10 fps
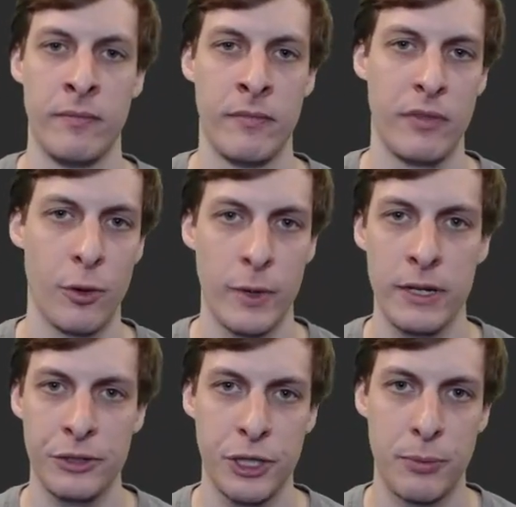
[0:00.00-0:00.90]
The real
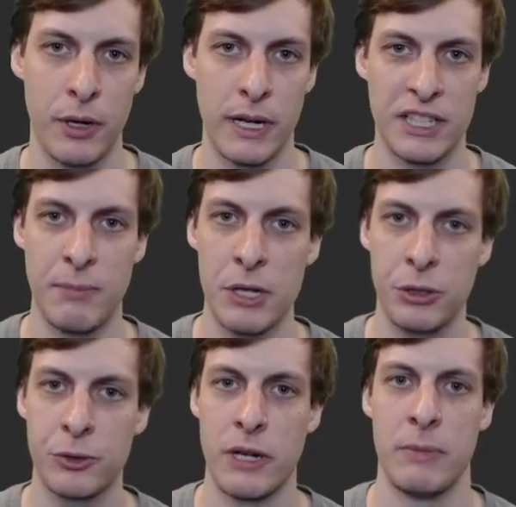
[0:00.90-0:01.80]
super gets special
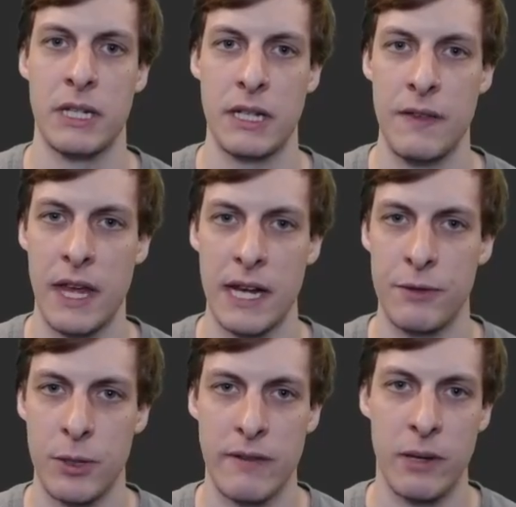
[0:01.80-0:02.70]
treatment in that if you
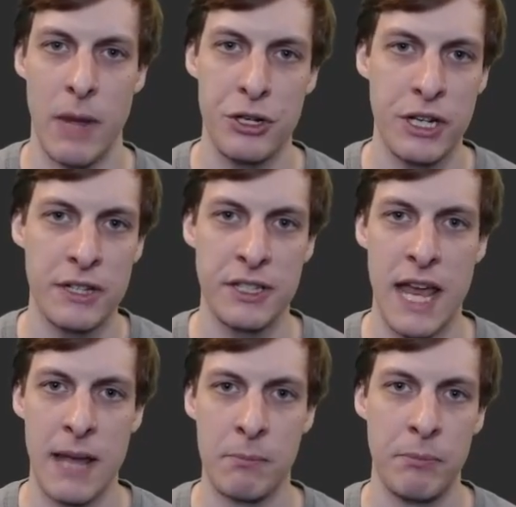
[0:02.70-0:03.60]
even mention its
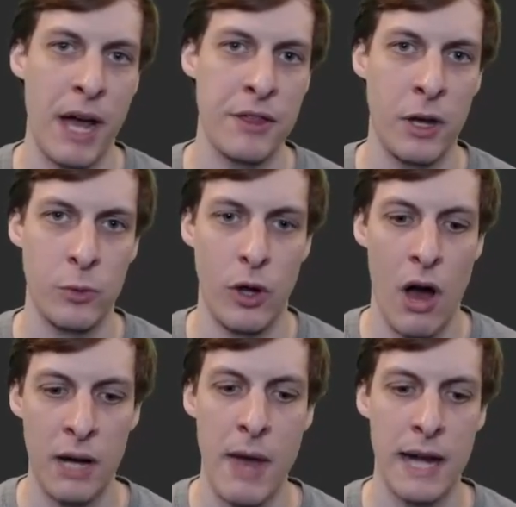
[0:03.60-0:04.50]
name, Python will
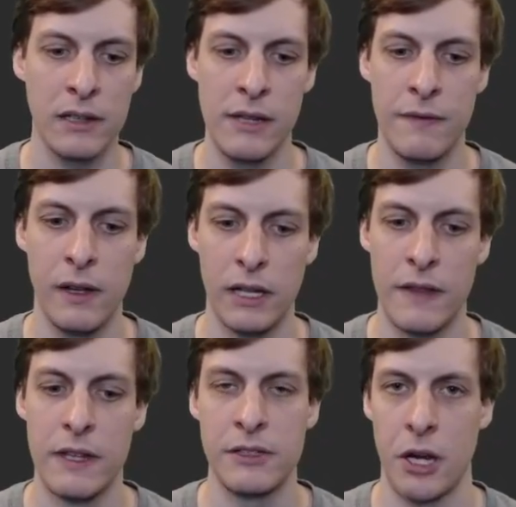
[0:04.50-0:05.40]
automatically fill in
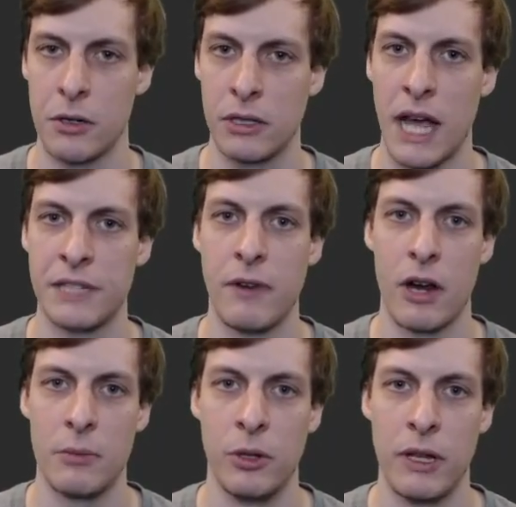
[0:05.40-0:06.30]
this dunder class
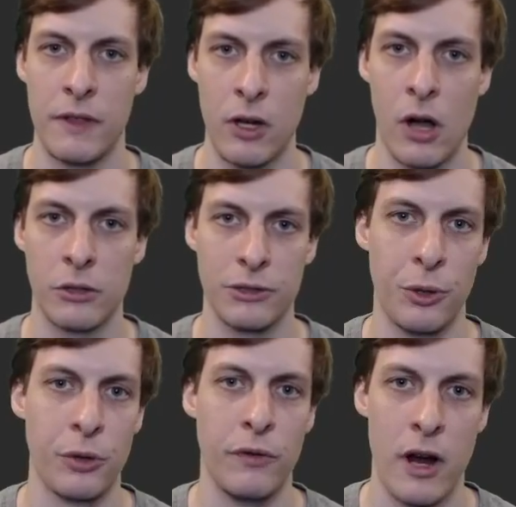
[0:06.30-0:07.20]
variable in the caller's
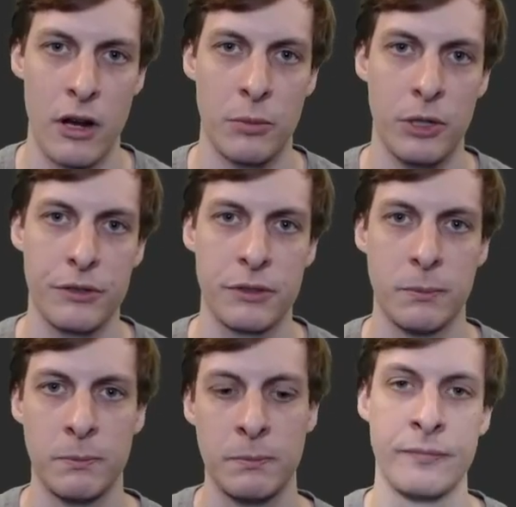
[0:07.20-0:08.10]
local variables.
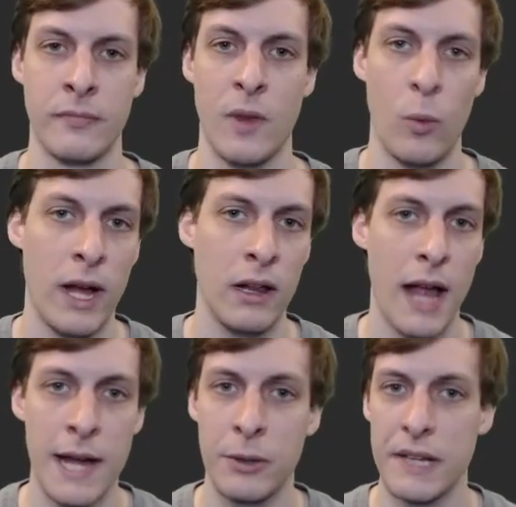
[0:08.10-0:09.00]
Well,
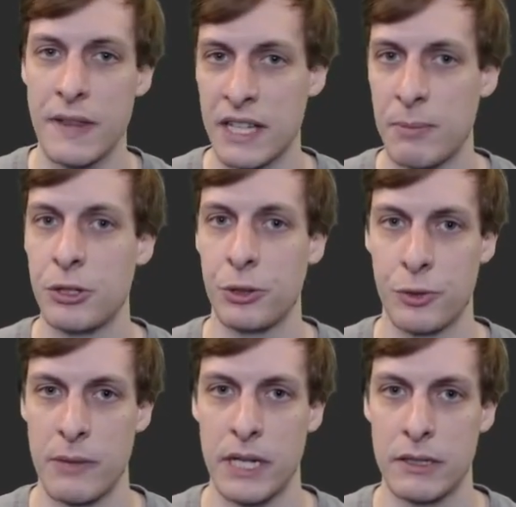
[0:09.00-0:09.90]
I don't get that special
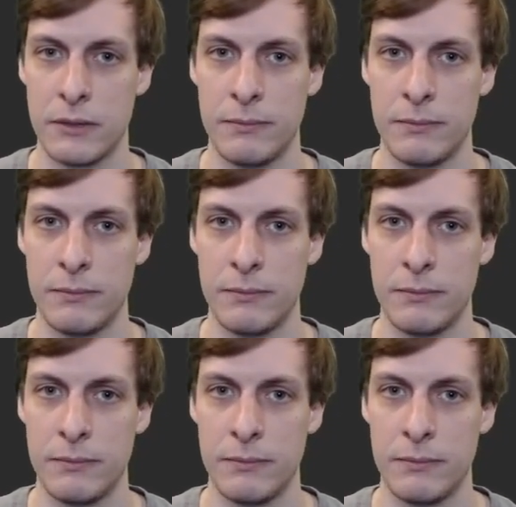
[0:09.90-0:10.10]
treatment.